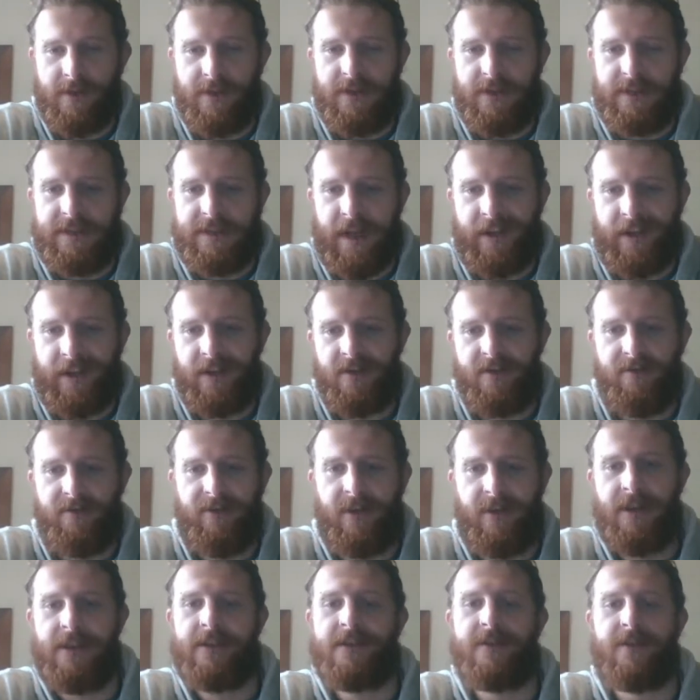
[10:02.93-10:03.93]
this the second
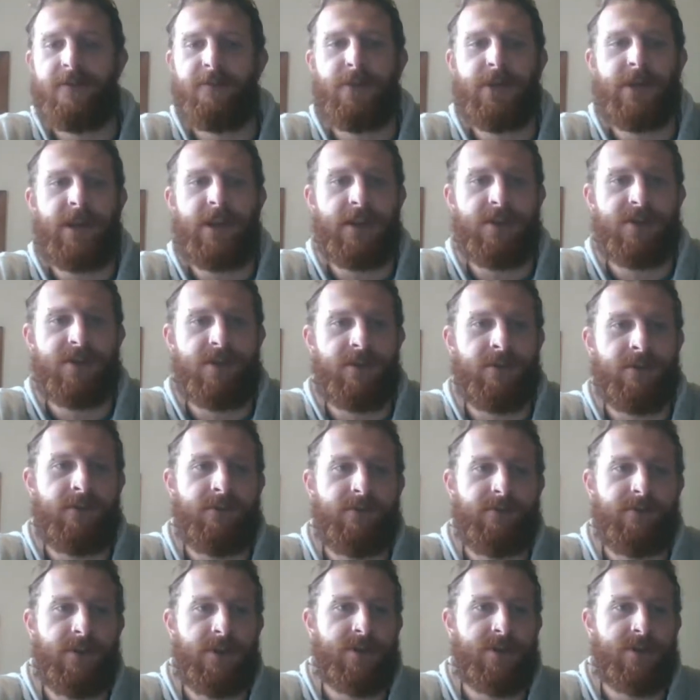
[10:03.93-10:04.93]
phase of
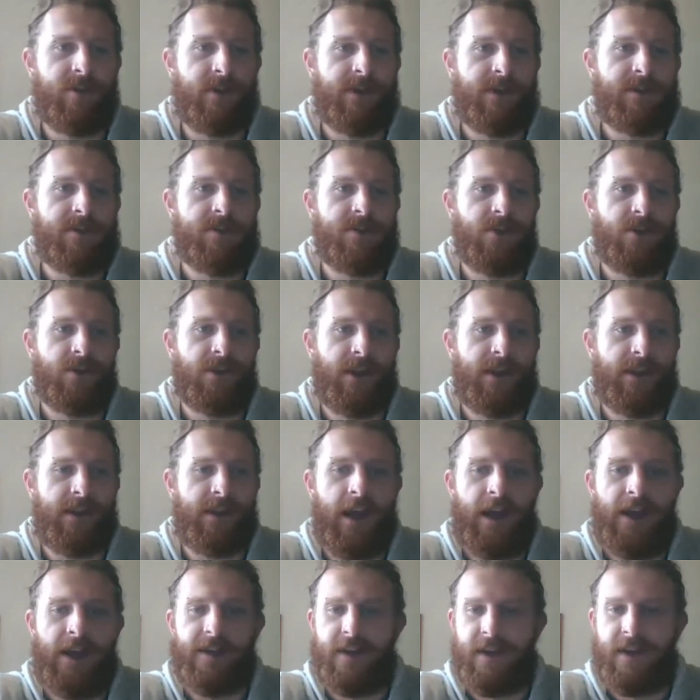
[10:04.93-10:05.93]
production. First one is your like
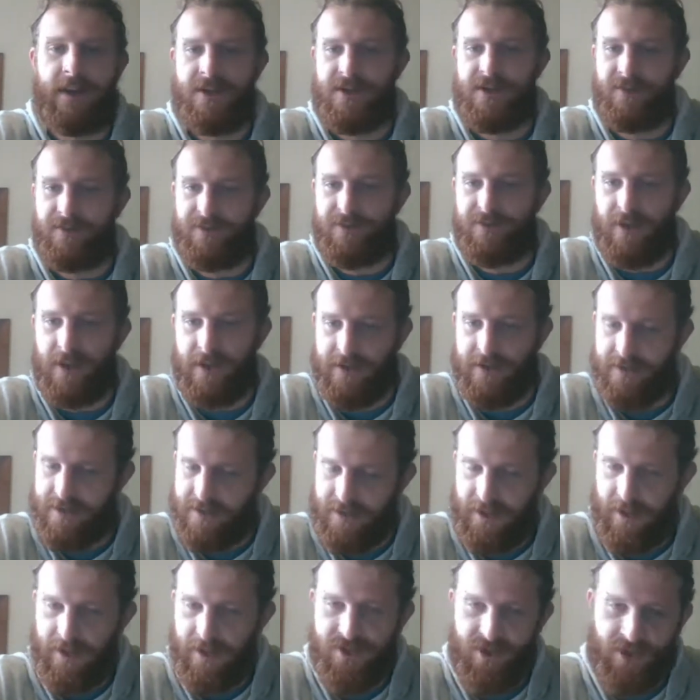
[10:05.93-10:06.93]
ideation phase,
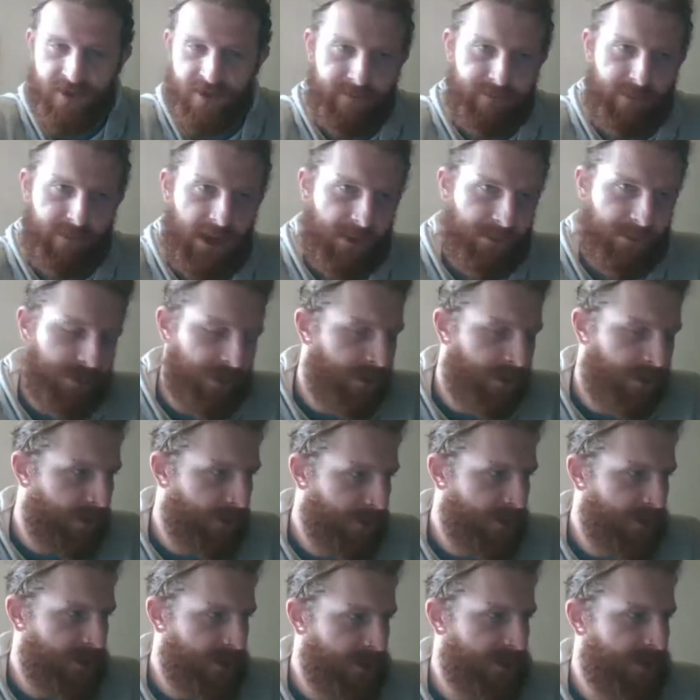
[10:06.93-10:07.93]
sketching on paper
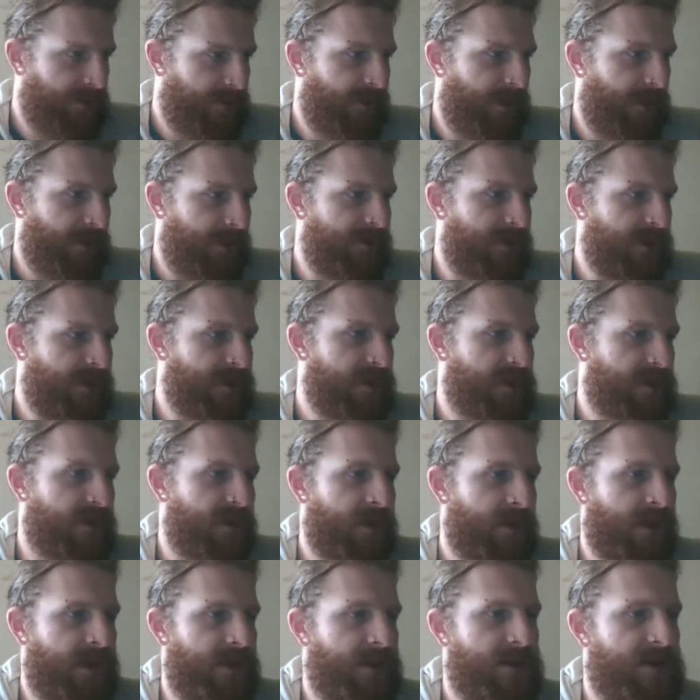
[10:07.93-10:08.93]
or doing some rough
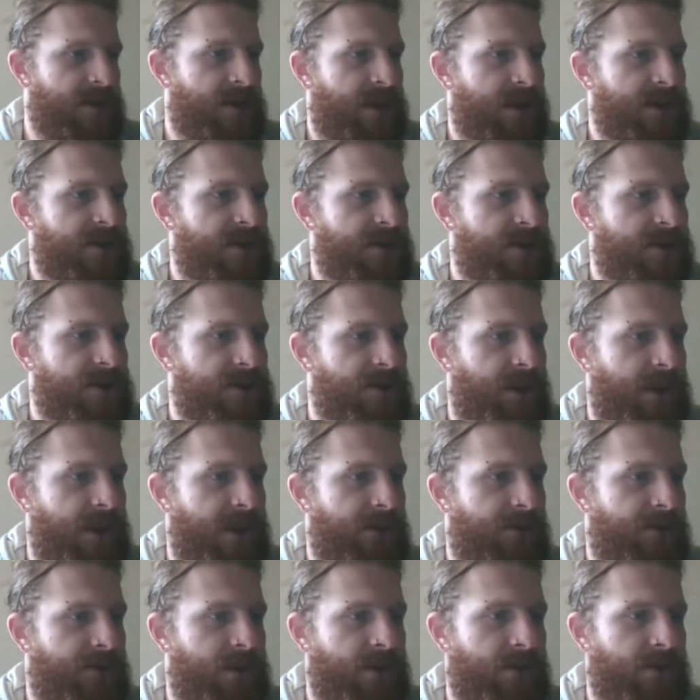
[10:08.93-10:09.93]
digital illustrations,
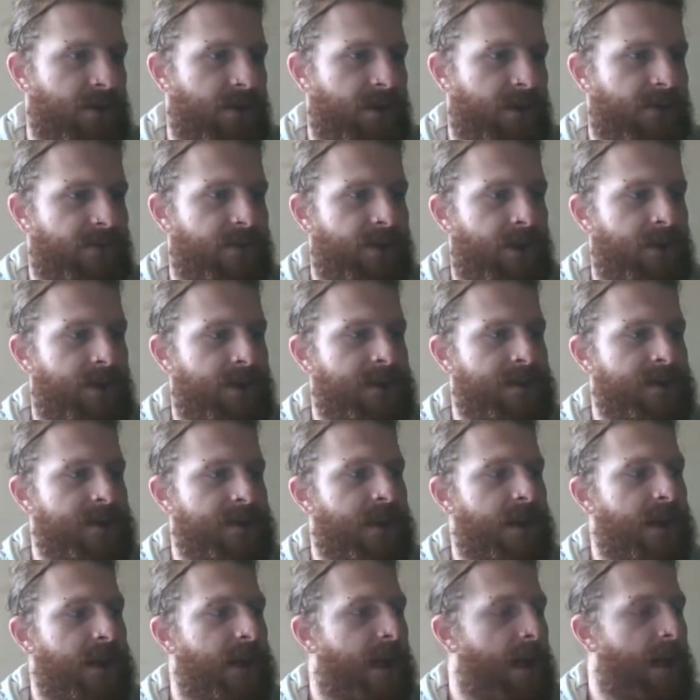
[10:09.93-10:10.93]
whatever your workflow
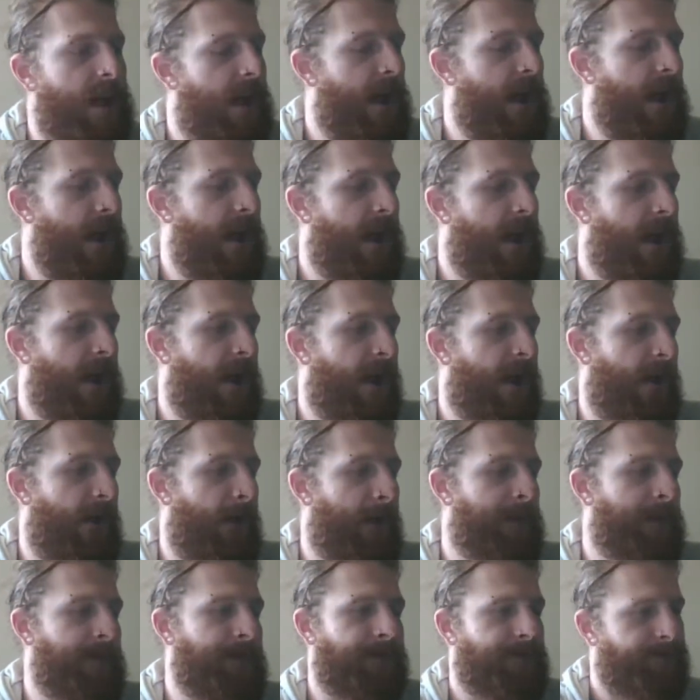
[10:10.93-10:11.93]
is.
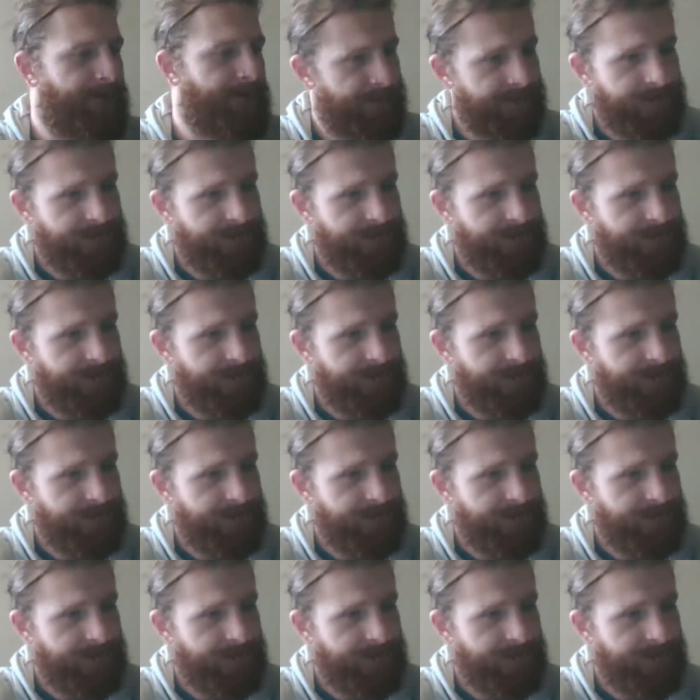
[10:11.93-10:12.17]
Um,